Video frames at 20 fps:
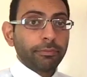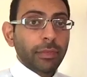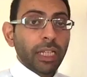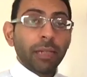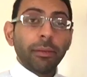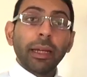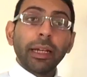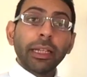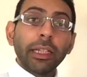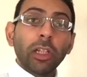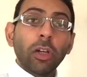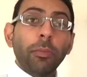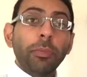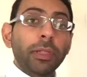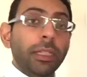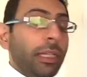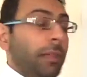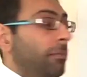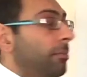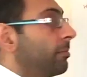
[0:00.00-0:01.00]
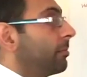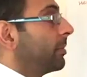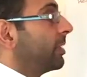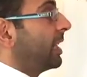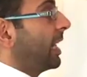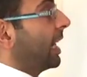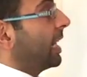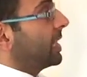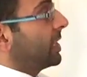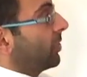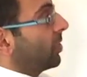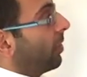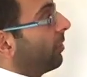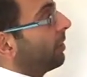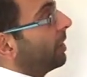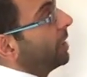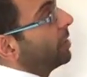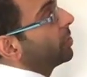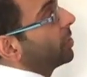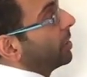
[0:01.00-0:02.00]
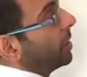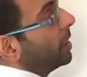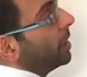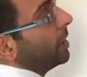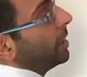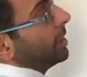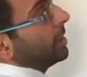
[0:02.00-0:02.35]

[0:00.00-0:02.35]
Now you might get the opposite, negative correlation.